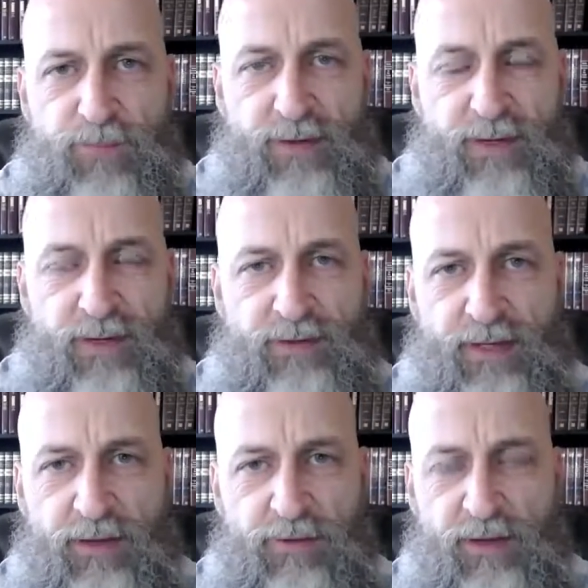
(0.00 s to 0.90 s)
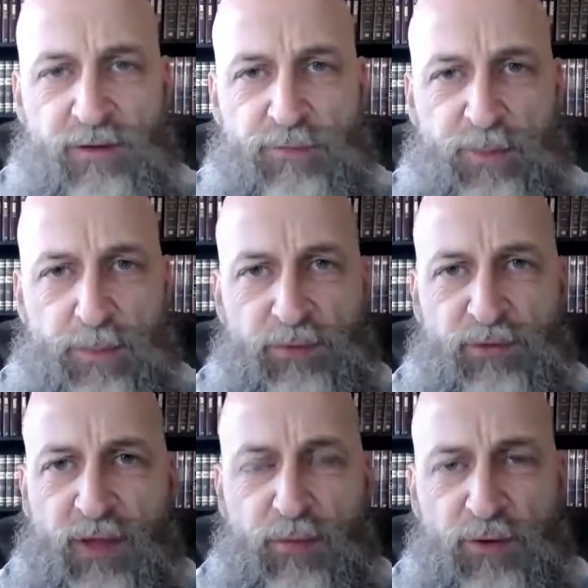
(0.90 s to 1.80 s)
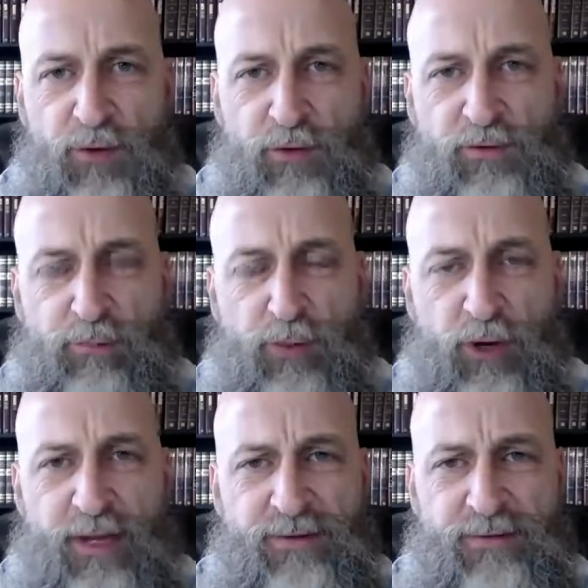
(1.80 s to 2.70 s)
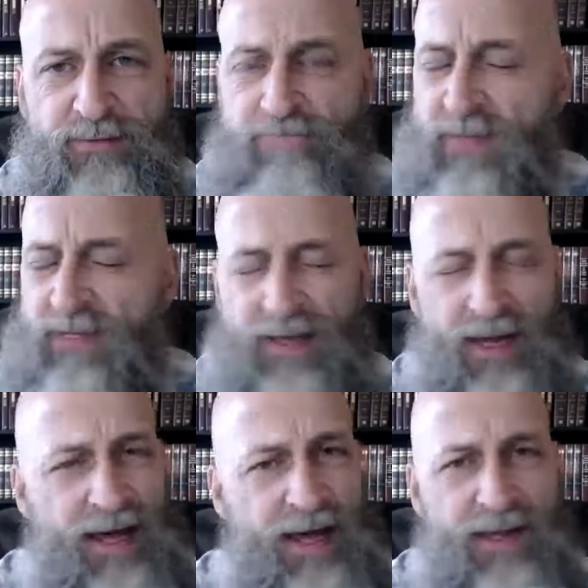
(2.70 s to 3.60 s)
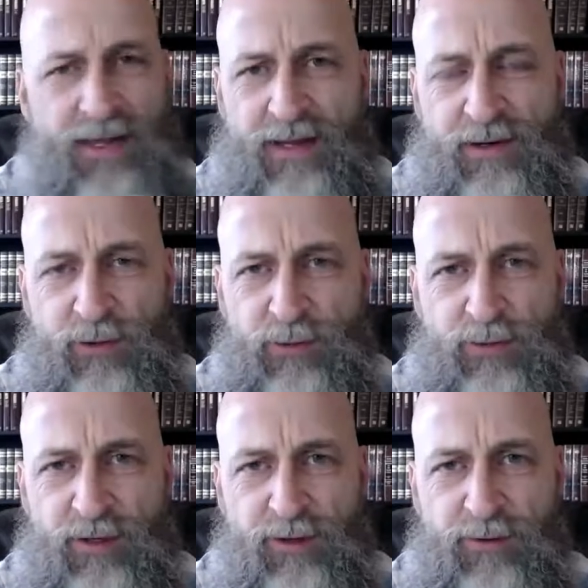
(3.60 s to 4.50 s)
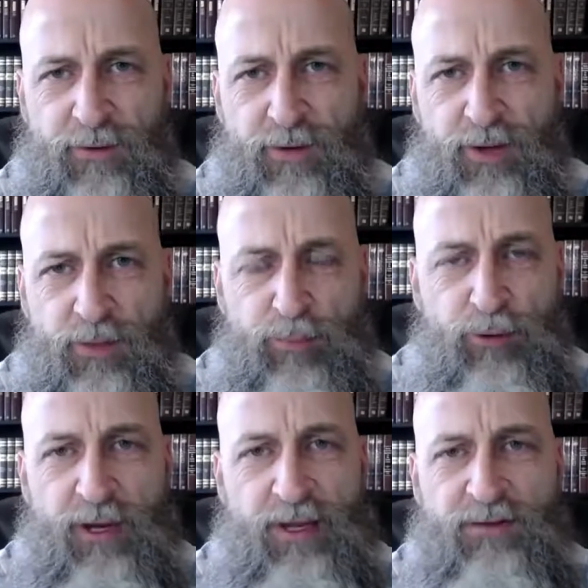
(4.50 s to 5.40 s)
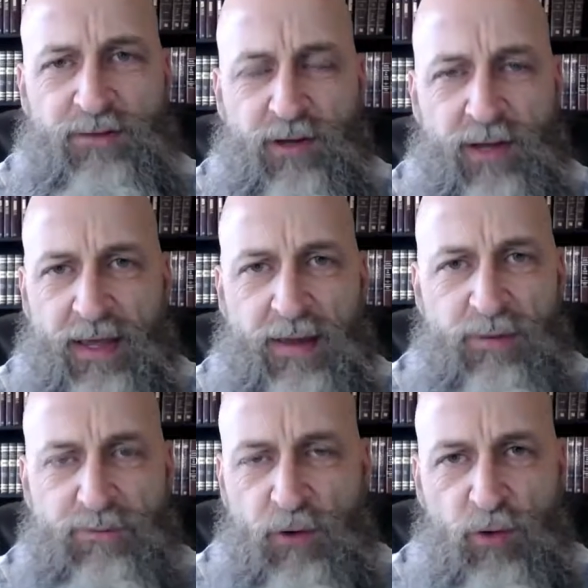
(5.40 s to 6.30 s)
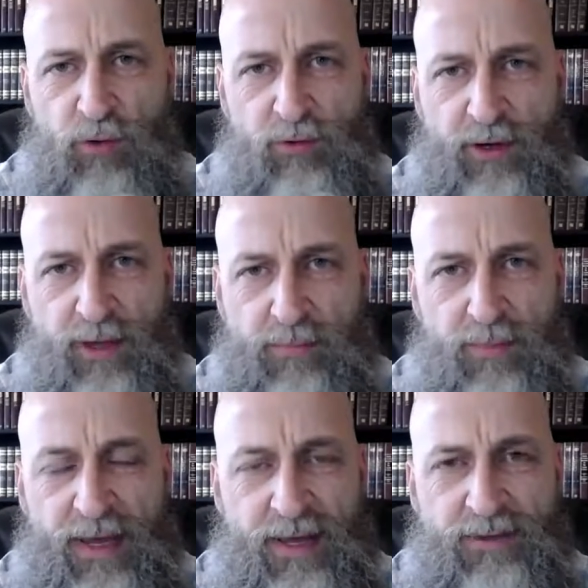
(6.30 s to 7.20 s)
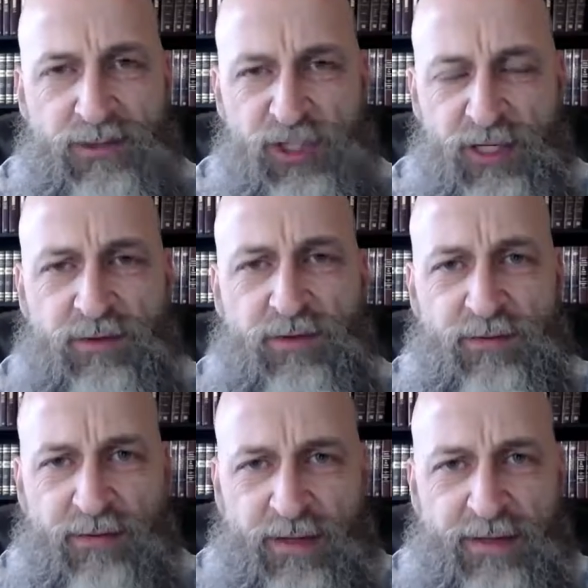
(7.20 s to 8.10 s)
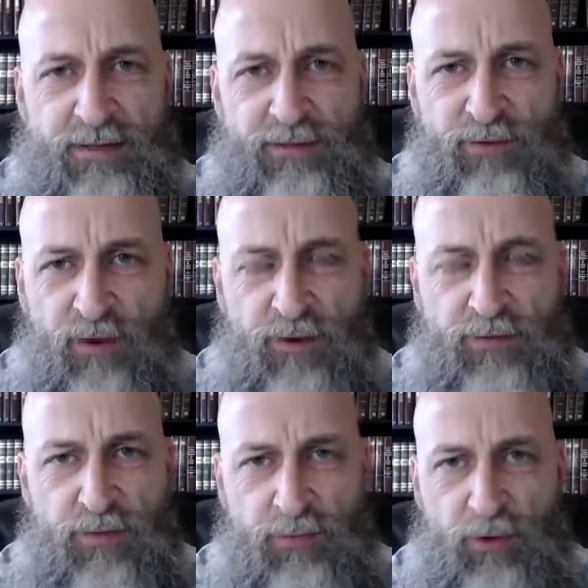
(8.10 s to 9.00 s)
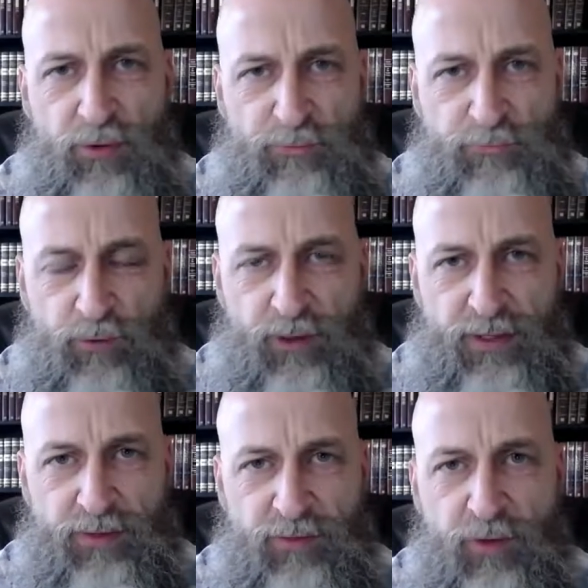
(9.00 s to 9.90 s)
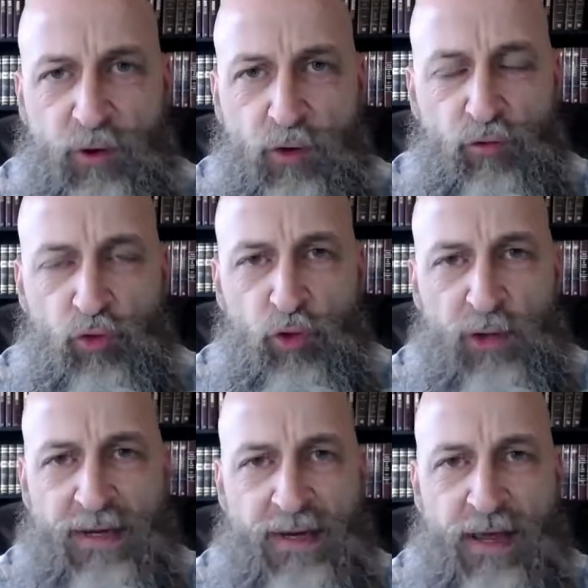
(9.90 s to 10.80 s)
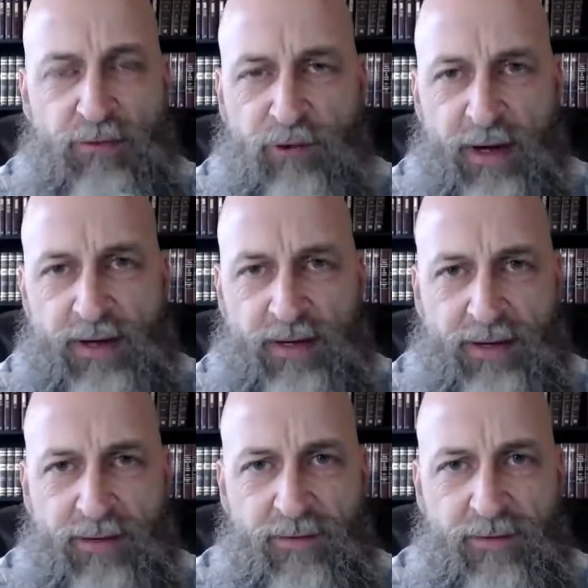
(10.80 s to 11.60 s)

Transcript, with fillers: And together, God's people say with hearts of praise, Hallelujah. Praise the Lamb of glory. Amen. Jesus is on the throne, friends, ruling and reigning